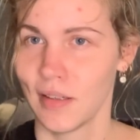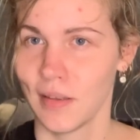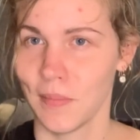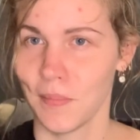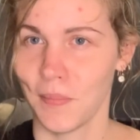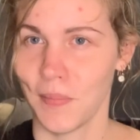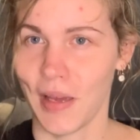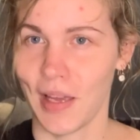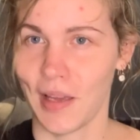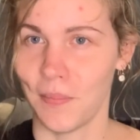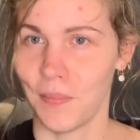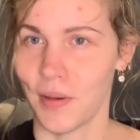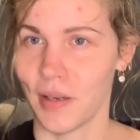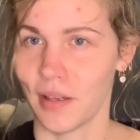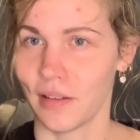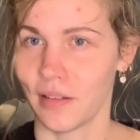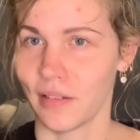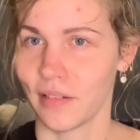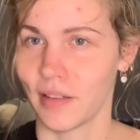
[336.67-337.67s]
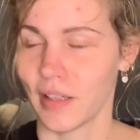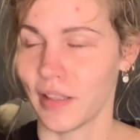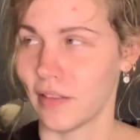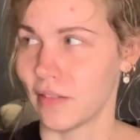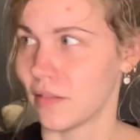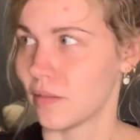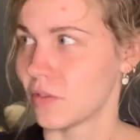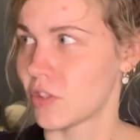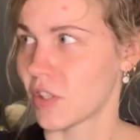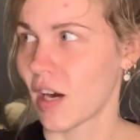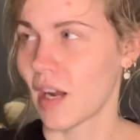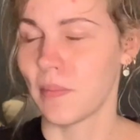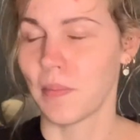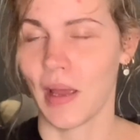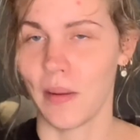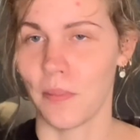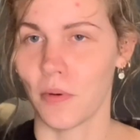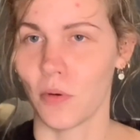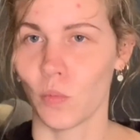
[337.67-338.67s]
paper and dried
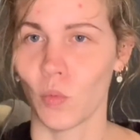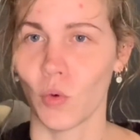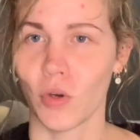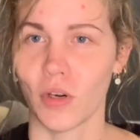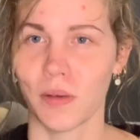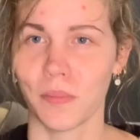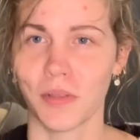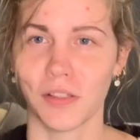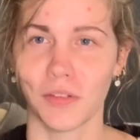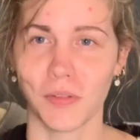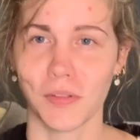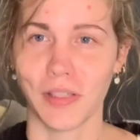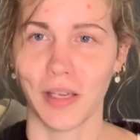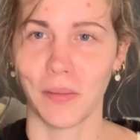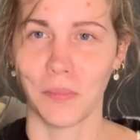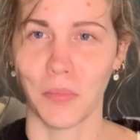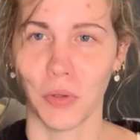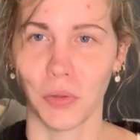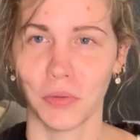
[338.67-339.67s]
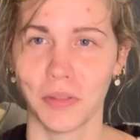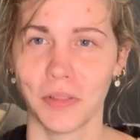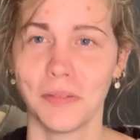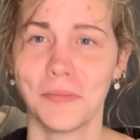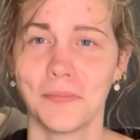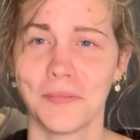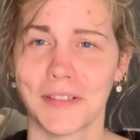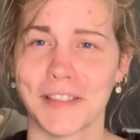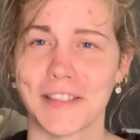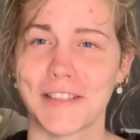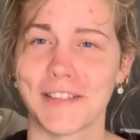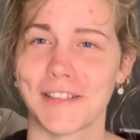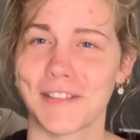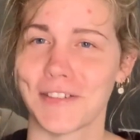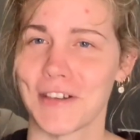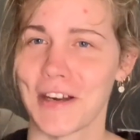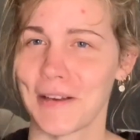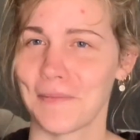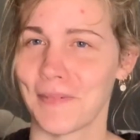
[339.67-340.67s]
paper and water, but it looks like mold. But it's just
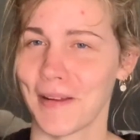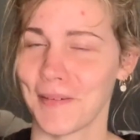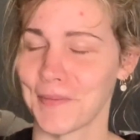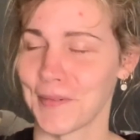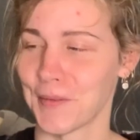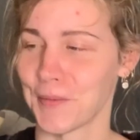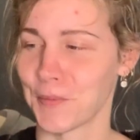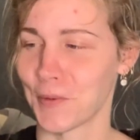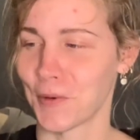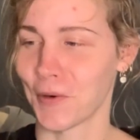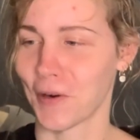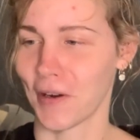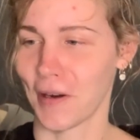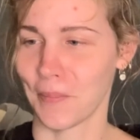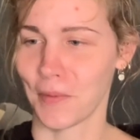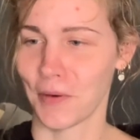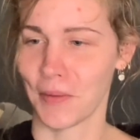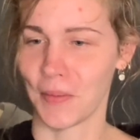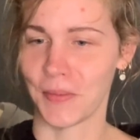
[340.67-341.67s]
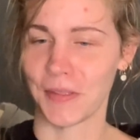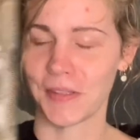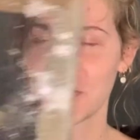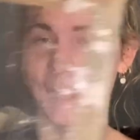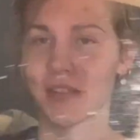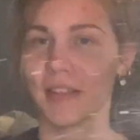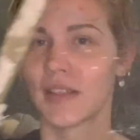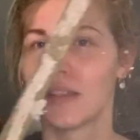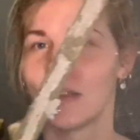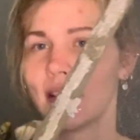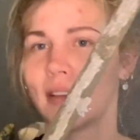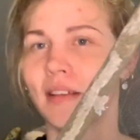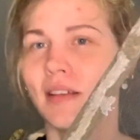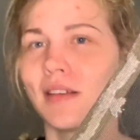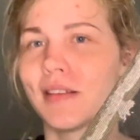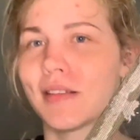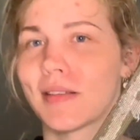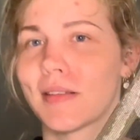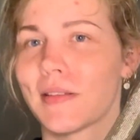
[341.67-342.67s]
dried paper and water, I promise.
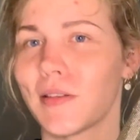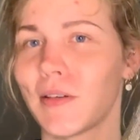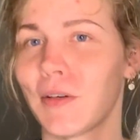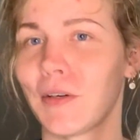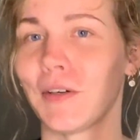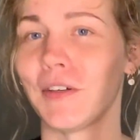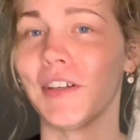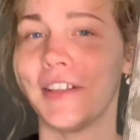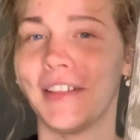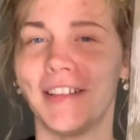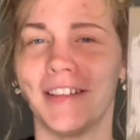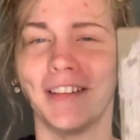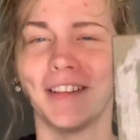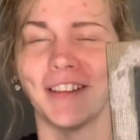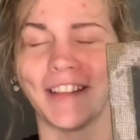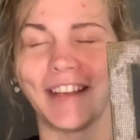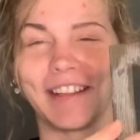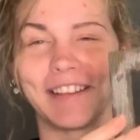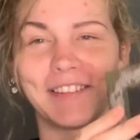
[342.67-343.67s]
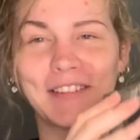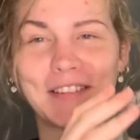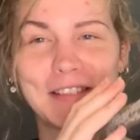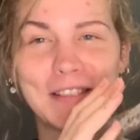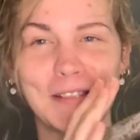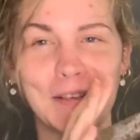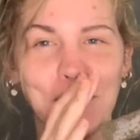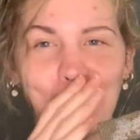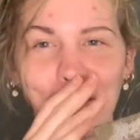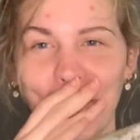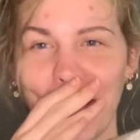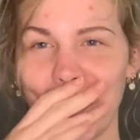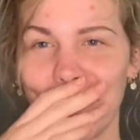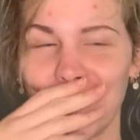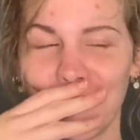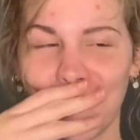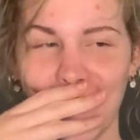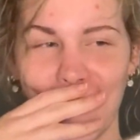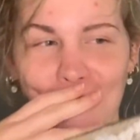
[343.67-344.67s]
So it looks so bad
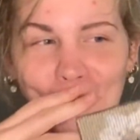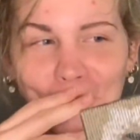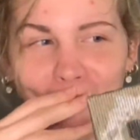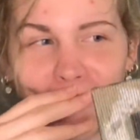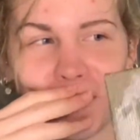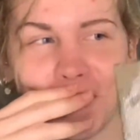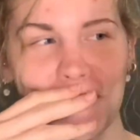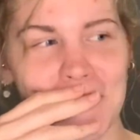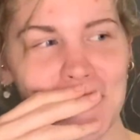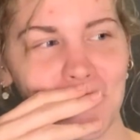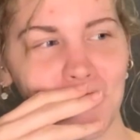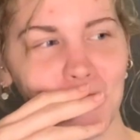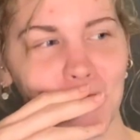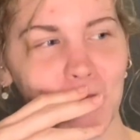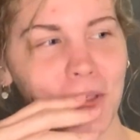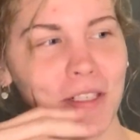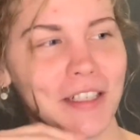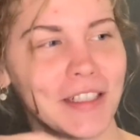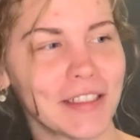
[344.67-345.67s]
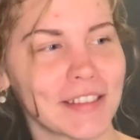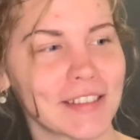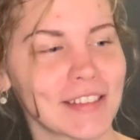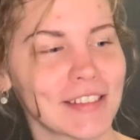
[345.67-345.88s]
on camera, it looks even worse.